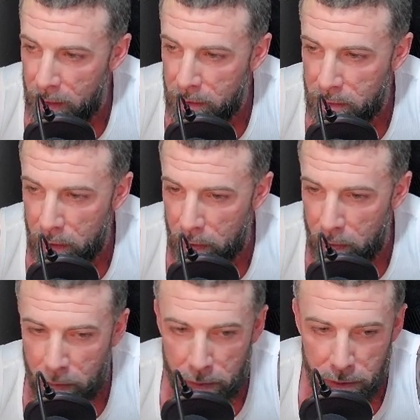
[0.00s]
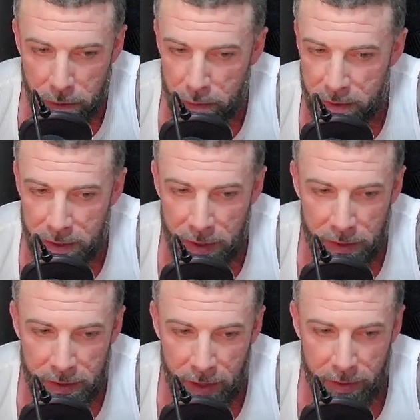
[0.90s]
So you'll see
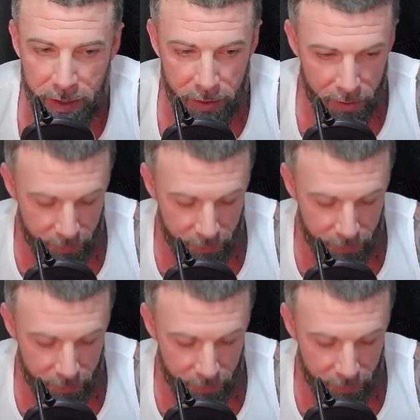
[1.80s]
down here, if